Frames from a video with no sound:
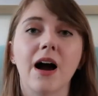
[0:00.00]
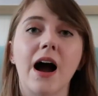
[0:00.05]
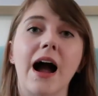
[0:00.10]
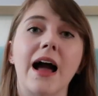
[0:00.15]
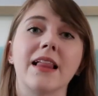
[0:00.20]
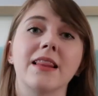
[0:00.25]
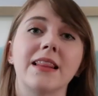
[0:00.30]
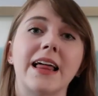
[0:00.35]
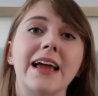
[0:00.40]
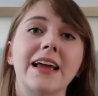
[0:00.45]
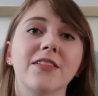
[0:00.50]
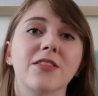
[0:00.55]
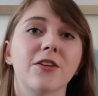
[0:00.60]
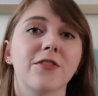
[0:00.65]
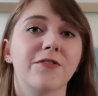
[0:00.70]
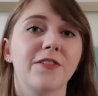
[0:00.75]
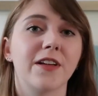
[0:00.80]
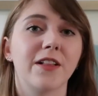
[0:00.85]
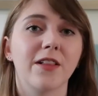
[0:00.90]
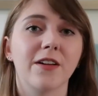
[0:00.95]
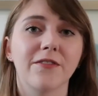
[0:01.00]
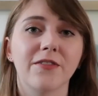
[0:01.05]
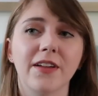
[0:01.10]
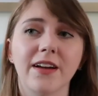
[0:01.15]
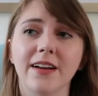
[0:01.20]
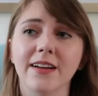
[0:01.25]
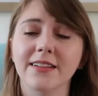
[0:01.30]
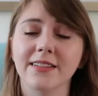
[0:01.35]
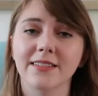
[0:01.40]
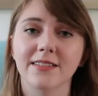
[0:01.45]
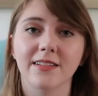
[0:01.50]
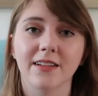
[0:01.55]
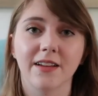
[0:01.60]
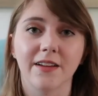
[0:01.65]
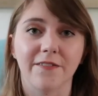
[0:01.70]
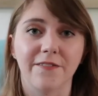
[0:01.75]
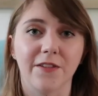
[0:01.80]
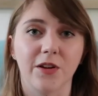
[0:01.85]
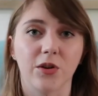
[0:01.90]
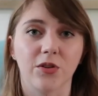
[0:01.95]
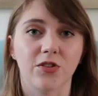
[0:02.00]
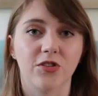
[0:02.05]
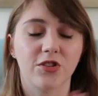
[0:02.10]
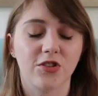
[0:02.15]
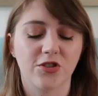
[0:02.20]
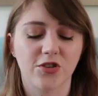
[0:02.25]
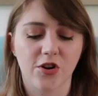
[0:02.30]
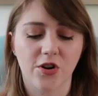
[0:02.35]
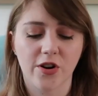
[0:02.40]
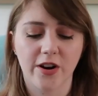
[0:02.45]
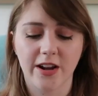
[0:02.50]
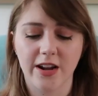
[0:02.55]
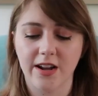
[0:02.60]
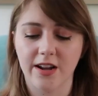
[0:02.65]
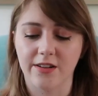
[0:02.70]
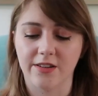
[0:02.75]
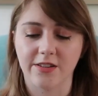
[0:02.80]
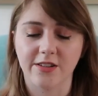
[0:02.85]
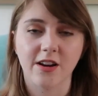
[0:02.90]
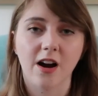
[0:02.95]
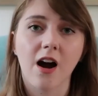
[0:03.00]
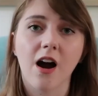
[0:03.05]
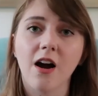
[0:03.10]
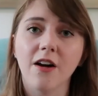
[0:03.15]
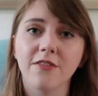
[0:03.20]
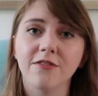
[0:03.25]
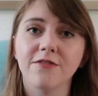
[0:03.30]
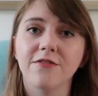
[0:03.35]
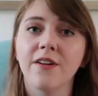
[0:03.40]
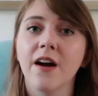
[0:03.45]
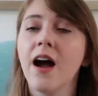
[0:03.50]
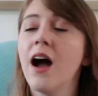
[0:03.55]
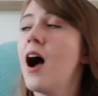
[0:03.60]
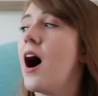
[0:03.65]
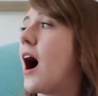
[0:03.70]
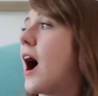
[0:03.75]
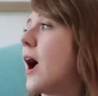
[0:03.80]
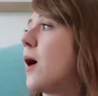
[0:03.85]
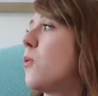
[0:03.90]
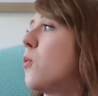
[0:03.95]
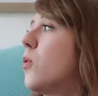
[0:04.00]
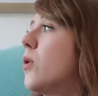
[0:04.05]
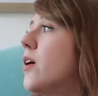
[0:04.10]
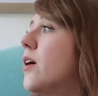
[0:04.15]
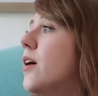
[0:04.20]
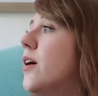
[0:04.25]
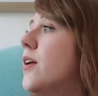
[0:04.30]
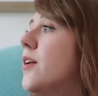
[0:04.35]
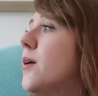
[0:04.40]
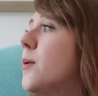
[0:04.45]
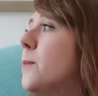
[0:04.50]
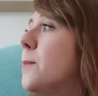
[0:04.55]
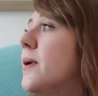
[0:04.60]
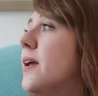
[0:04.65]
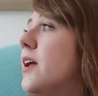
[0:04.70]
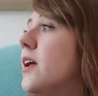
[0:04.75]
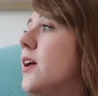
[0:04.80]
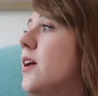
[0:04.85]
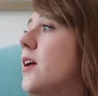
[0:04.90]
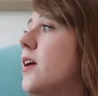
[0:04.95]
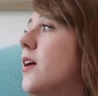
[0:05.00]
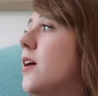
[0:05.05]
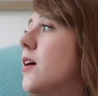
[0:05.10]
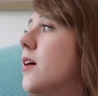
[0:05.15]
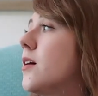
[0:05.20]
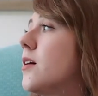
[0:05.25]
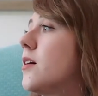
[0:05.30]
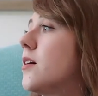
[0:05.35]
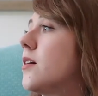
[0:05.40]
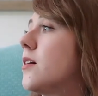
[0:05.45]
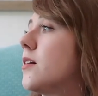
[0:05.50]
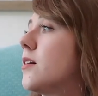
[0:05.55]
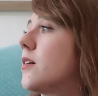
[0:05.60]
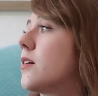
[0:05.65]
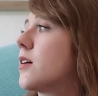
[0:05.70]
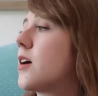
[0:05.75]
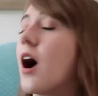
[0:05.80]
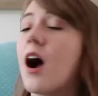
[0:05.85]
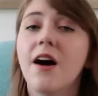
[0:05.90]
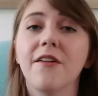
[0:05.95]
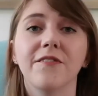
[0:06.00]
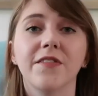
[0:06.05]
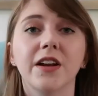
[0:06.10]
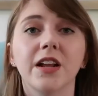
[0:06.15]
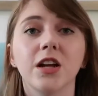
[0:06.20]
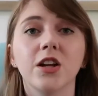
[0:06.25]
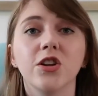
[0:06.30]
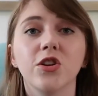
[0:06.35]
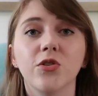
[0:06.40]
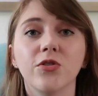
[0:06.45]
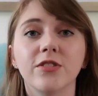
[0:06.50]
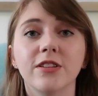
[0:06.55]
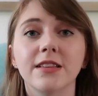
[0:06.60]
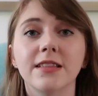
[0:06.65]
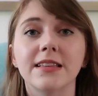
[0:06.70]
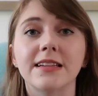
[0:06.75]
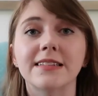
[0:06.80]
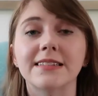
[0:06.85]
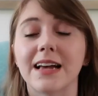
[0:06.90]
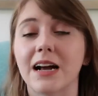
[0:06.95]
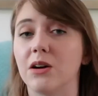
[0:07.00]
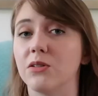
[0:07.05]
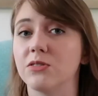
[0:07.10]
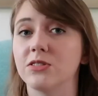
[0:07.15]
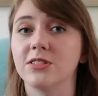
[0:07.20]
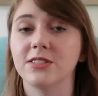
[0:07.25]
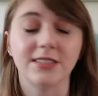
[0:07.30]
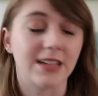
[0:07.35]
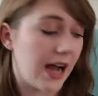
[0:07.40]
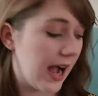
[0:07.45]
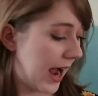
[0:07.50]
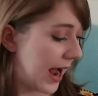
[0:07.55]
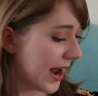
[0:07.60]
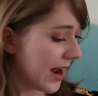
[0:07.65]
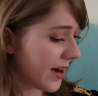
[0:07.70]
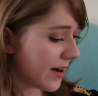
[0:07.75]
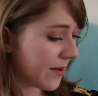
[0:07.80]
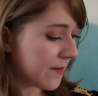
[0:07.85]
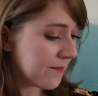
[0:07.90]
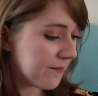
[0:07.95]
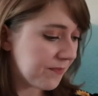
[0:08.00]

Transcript: I like the feel of this. It feels sturdy and tough. I would be confident using this outside.